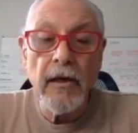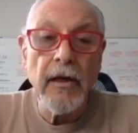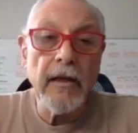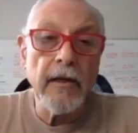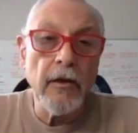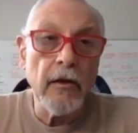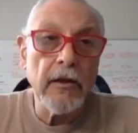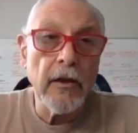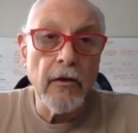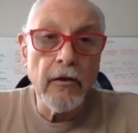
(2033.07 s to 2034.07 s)
and the
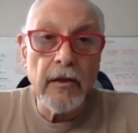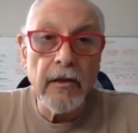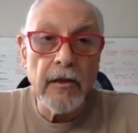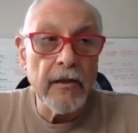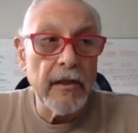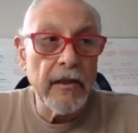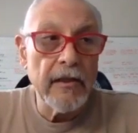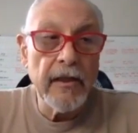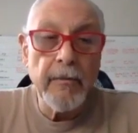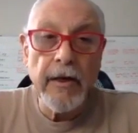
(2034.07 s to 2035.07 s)
doctor looked at this and he
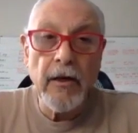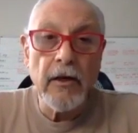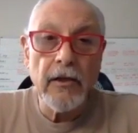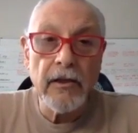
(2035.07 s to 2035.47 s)
said, my gosh,